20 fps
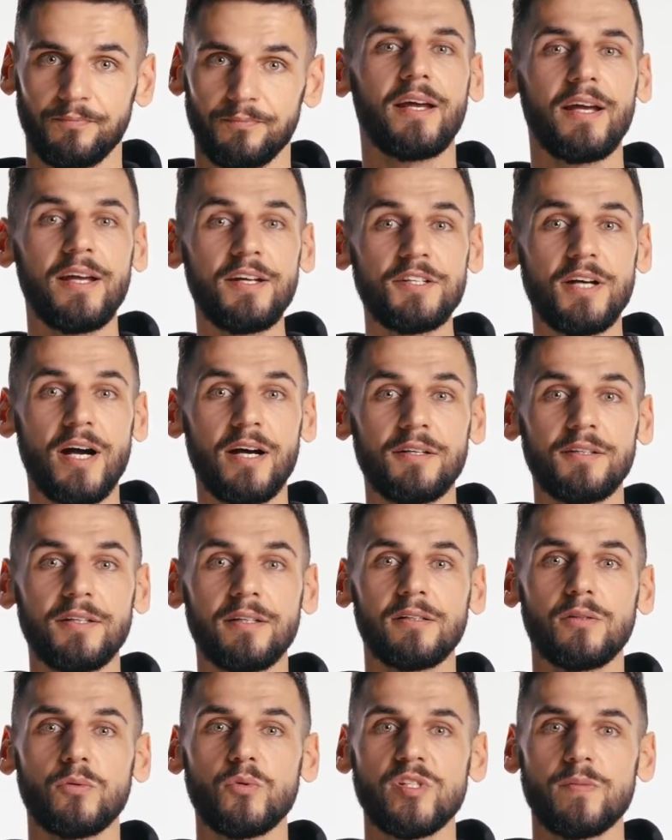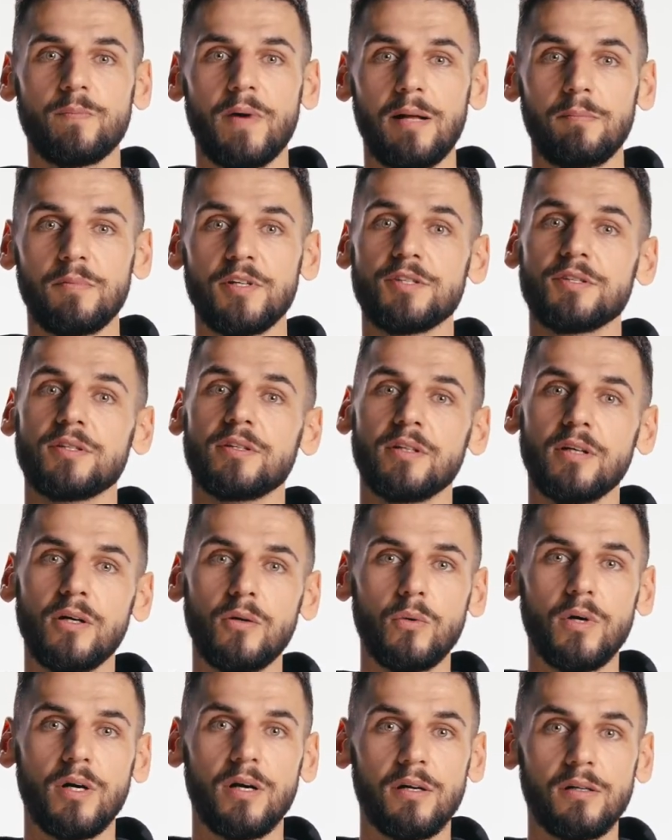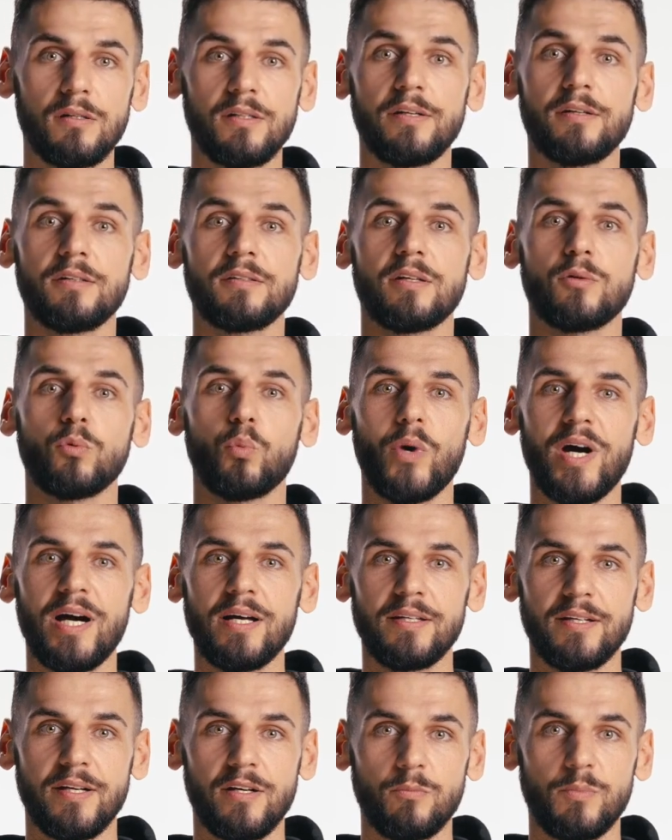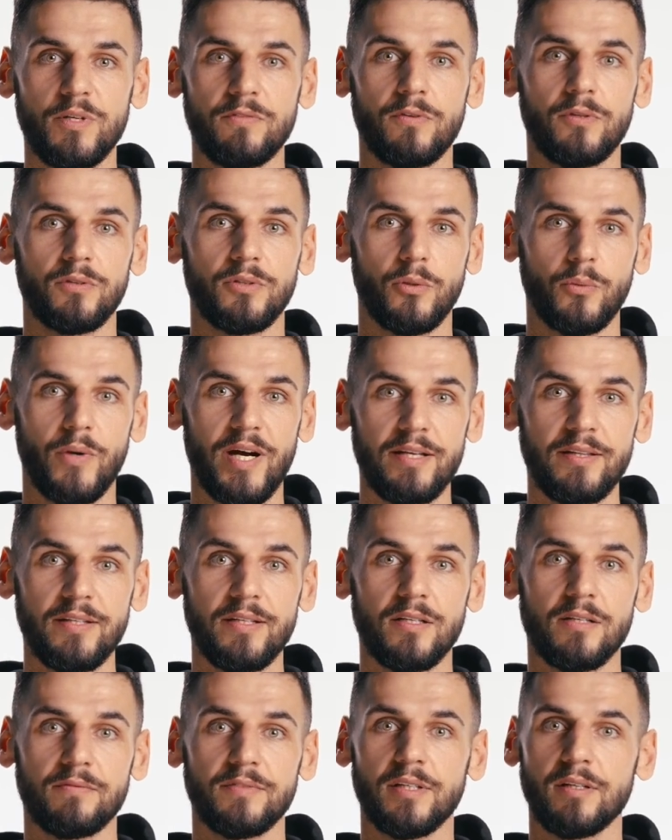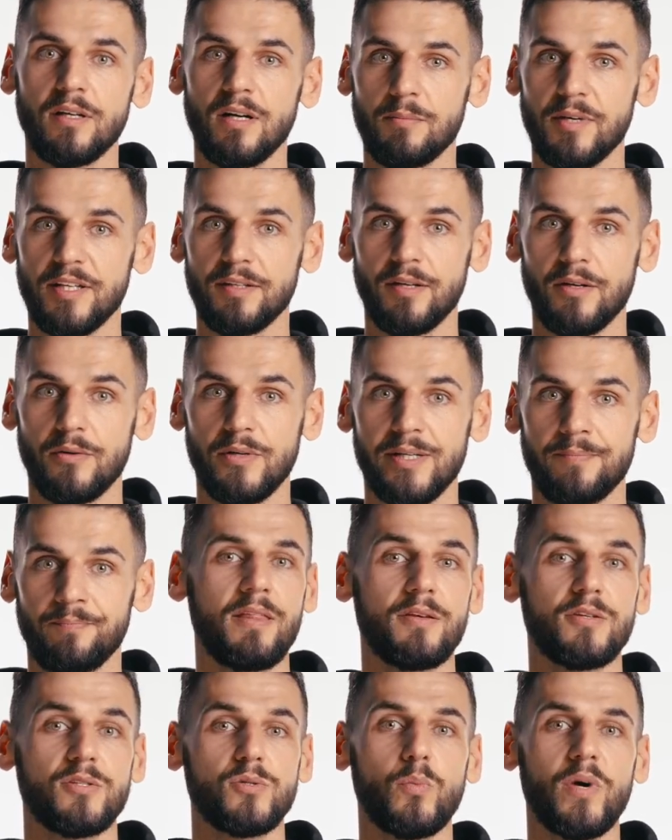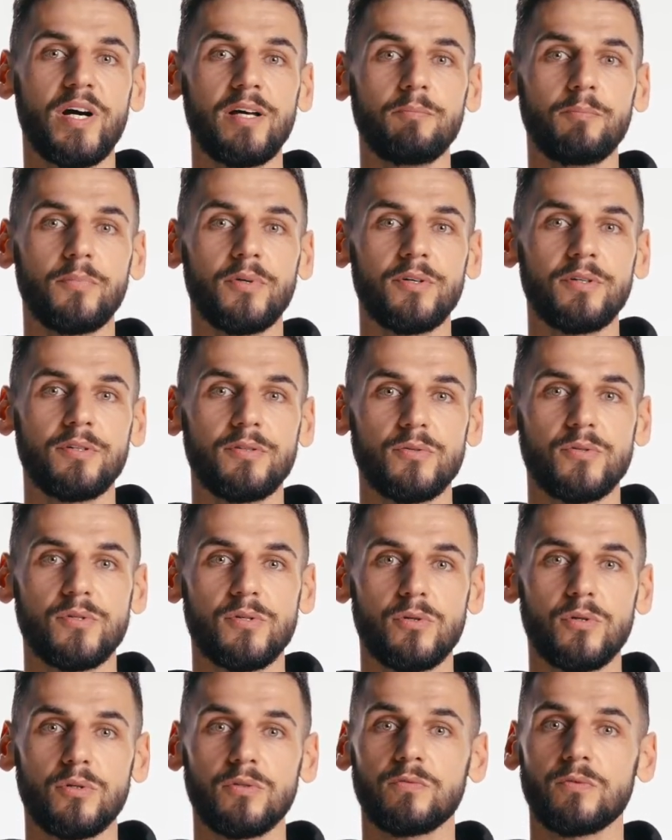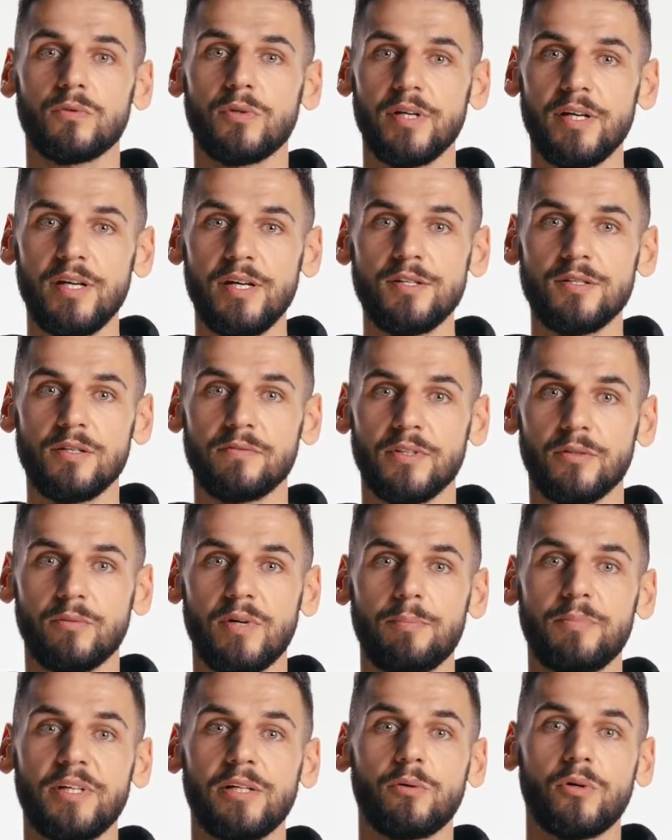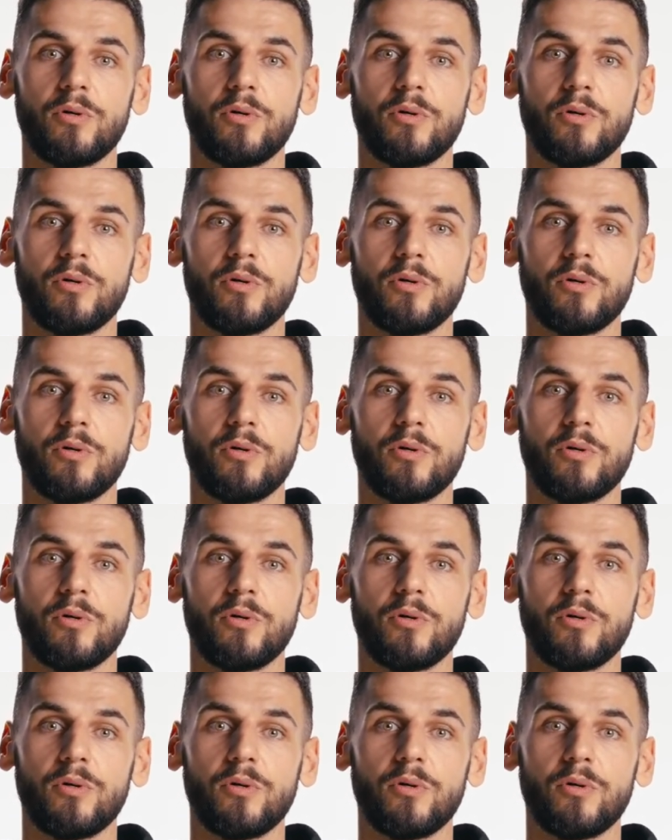Each article was published no earlier than 1 year before the writing of the commentary. There's 1 point to score for each of the rubric